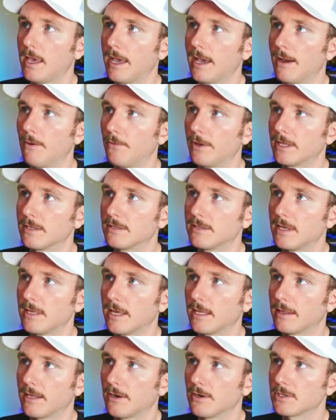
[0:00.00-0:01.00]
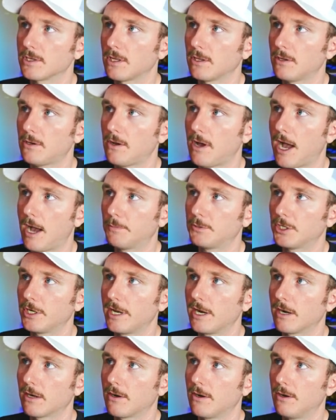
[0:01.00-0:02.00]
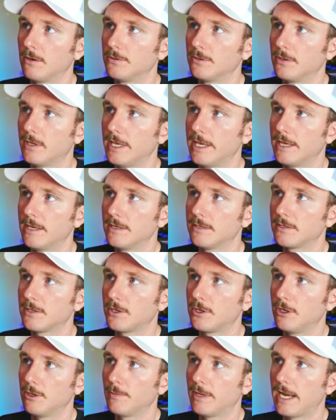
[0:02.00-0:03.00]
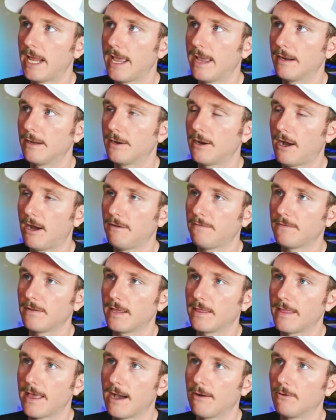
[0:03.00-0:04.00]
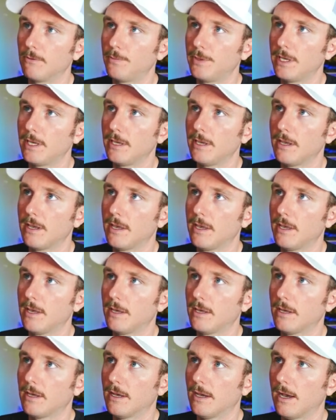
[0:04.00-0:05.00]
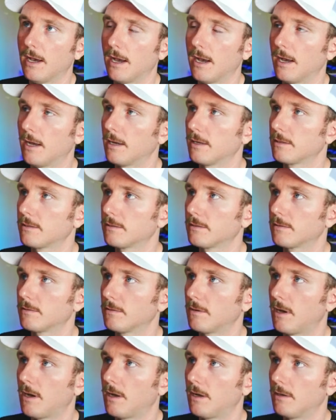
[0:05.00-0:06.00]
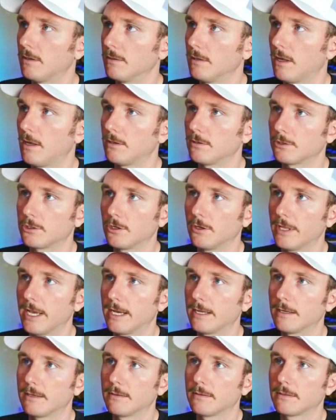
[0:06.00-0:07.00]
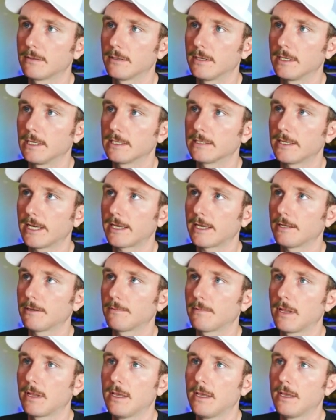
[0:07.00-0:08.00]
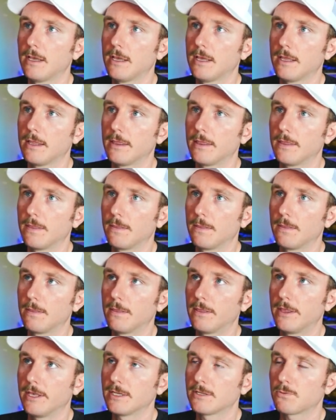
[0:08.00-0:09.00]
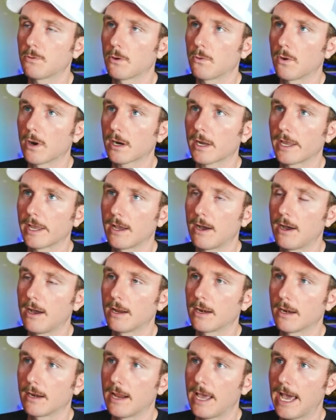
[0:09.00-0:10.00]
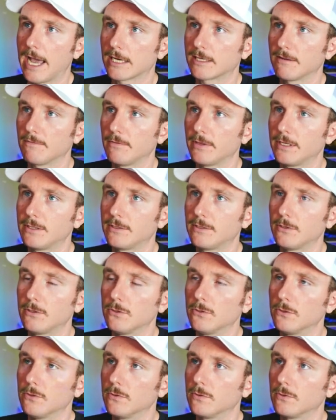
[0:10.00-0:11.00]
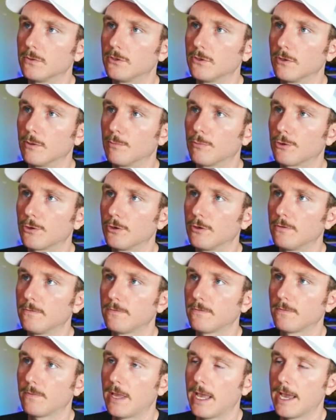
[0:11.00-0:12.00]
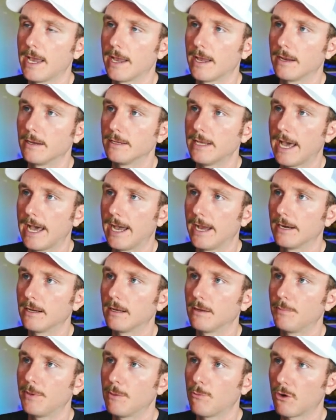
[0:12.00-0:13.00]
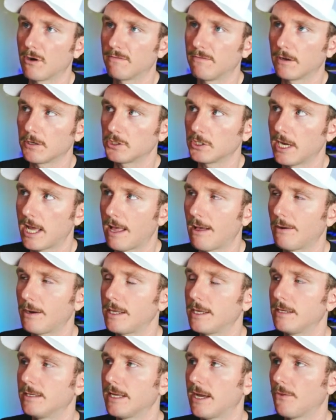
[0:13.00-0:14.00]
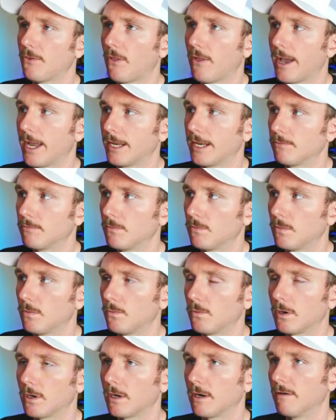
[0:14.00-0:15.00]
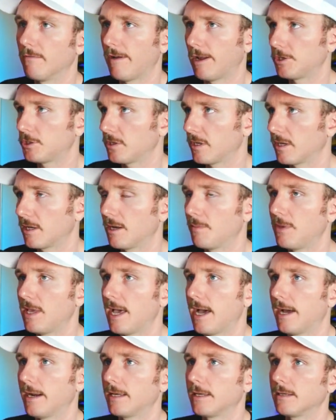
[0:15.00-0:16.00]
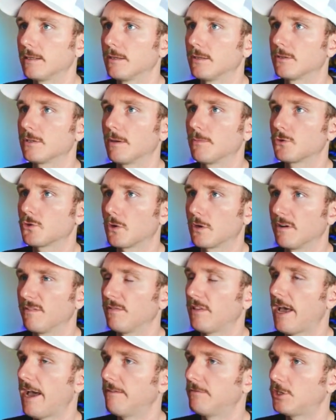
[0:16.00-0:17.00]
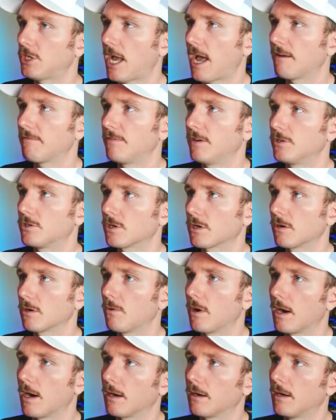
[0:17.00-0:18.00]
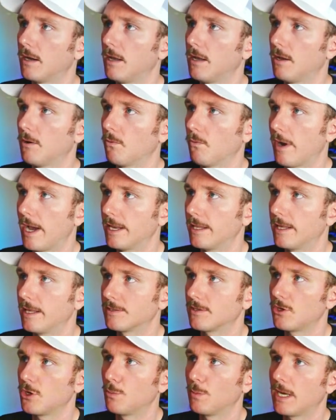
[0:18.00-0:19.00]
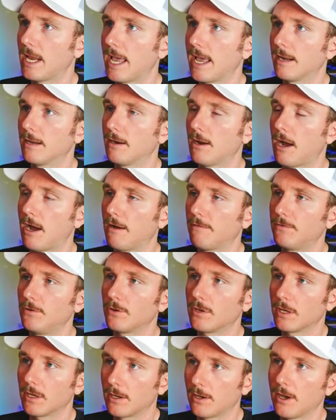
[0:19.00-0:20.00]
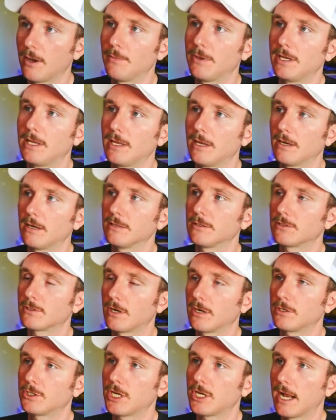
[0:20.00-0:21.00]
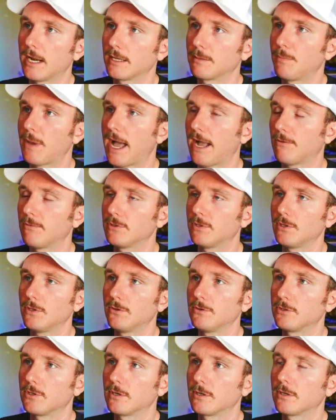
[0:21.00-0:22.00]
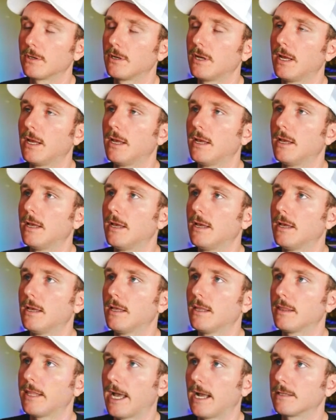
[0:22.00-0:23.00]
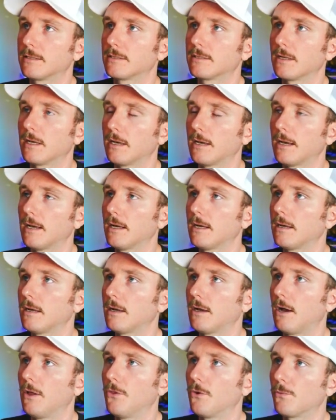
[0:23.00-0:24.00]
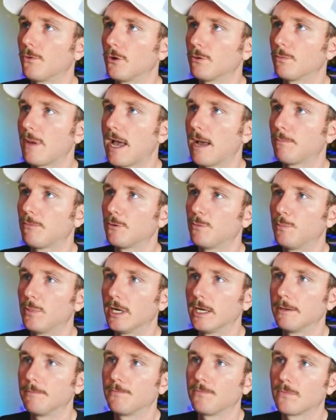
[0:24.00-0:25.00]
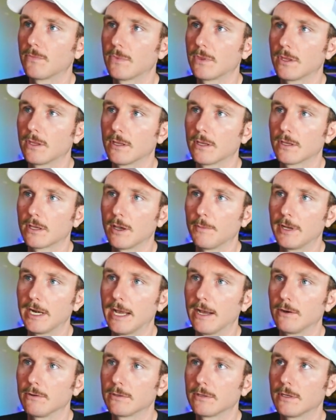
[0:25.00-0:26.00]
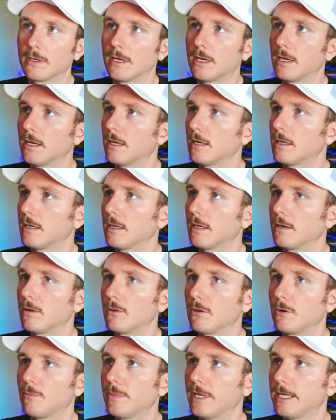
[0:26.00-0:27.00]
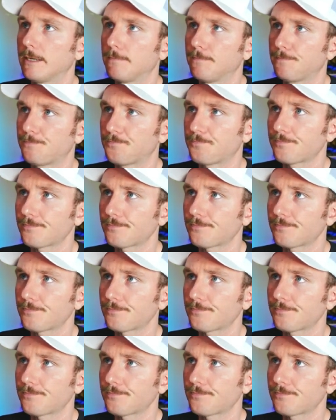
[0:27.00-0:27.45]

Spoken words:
And we can see that there's a little option here called "Is Human Handed Off?" And that will be, I'll show that in a second. This we're working on actively to improve and add a bit more functionality. Down the line, we're eventually going to be adding some sort of live chat feature where when it's human handed off, you can come in here and start chatting back with the user. That's on the roadmap, but coming out in a little bit.